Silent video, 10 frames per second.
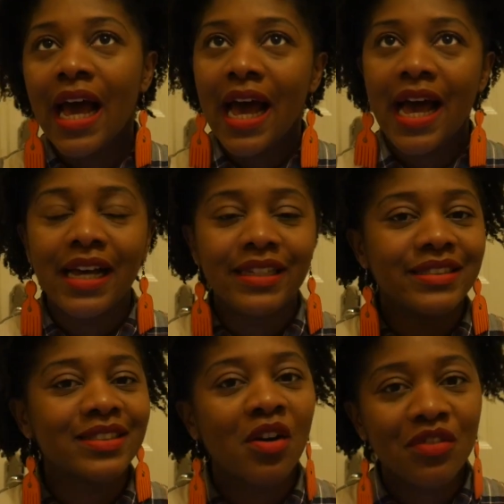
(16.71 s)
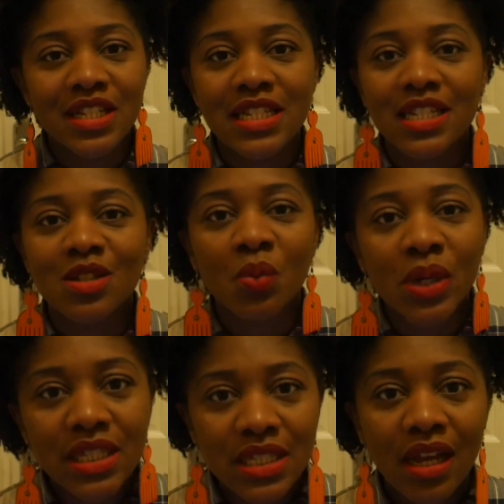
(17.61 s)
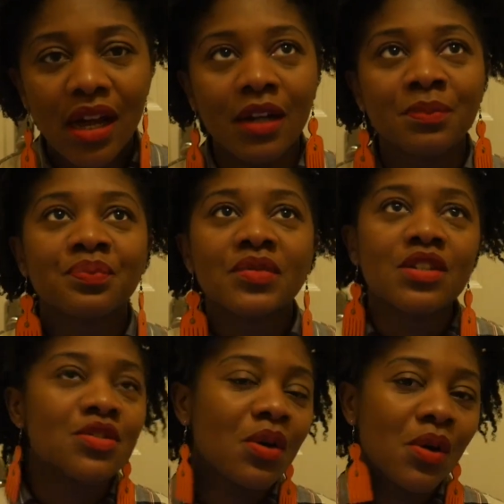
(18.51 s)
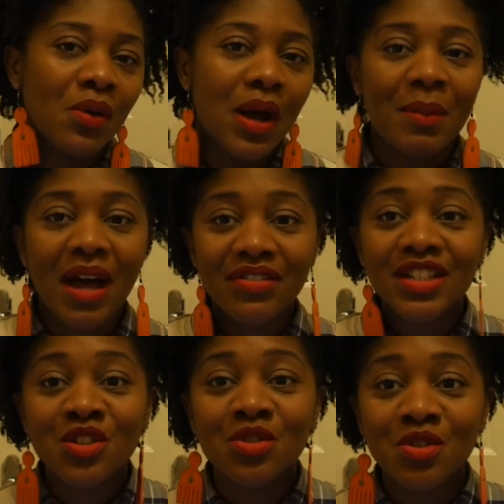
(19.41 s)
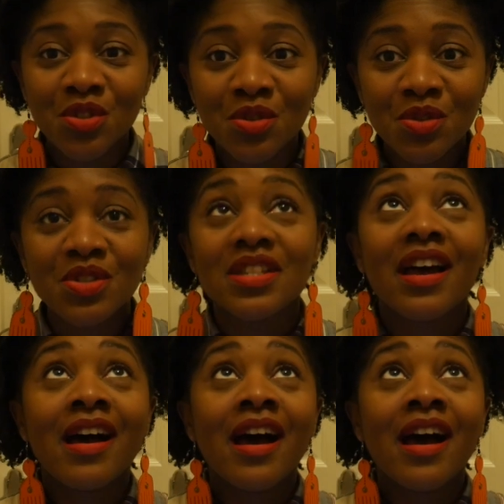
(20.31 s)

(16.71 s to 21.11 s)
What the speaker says: And obviously it's winter, so I'm having to use